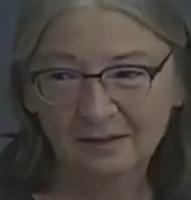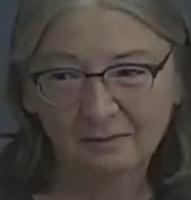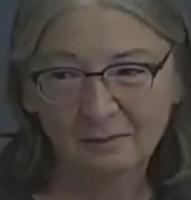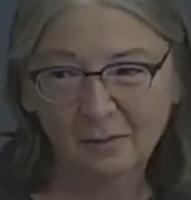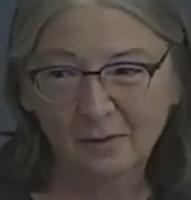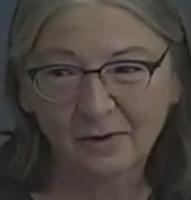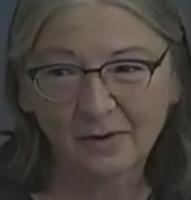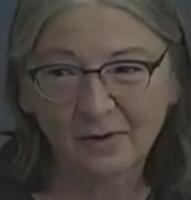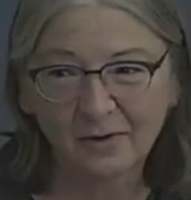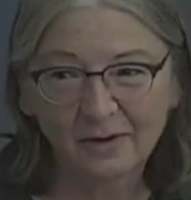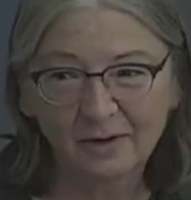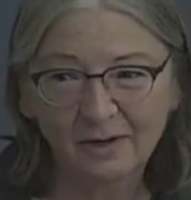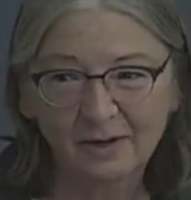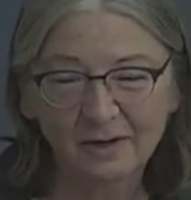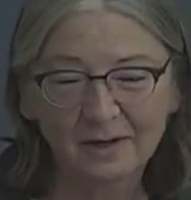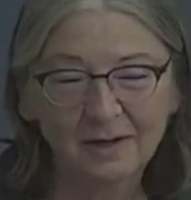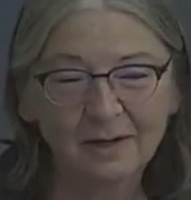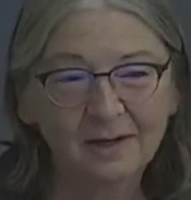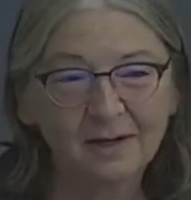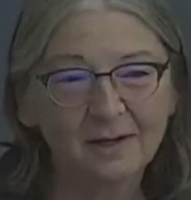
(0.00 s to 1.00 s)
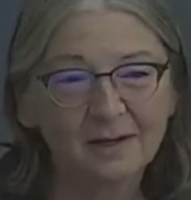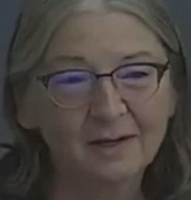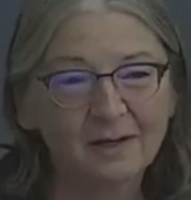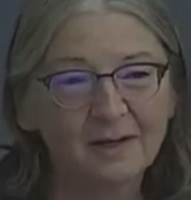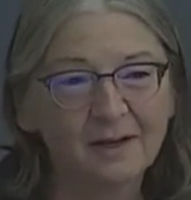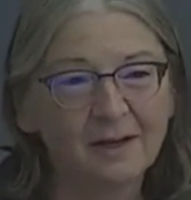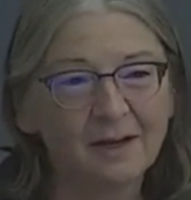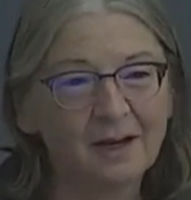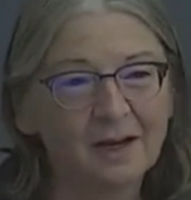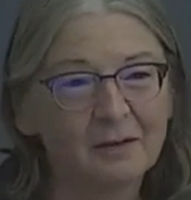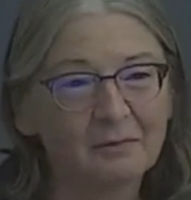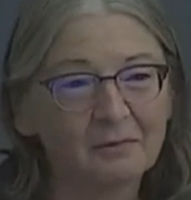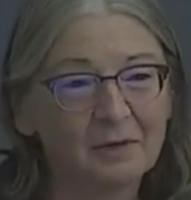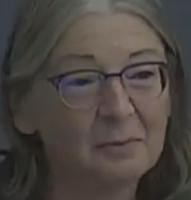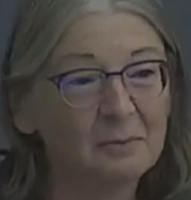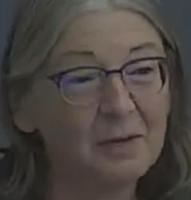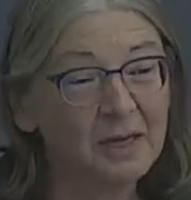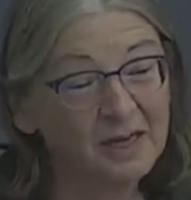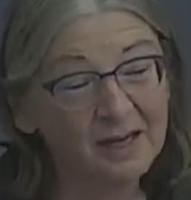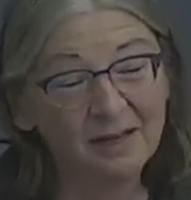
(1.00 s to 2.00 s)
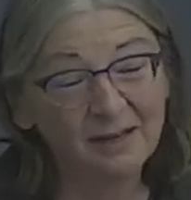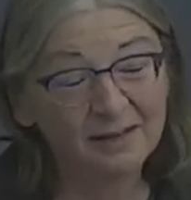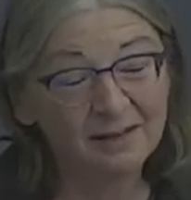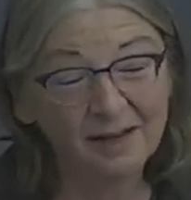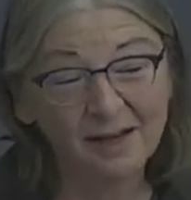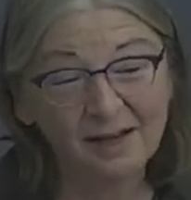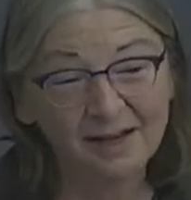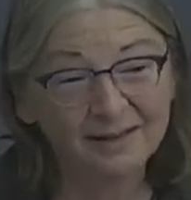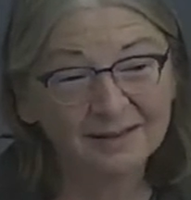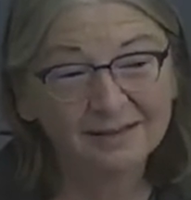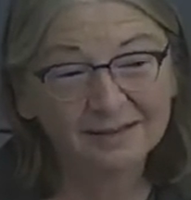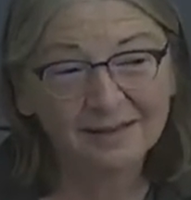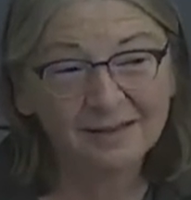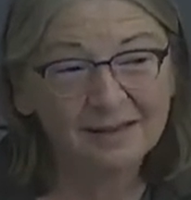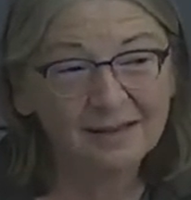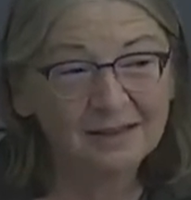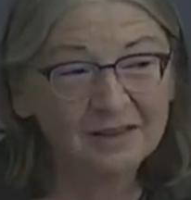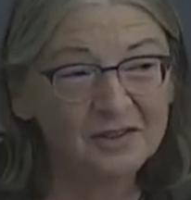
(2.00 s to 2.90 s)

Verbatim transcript: of work uh, remained constant.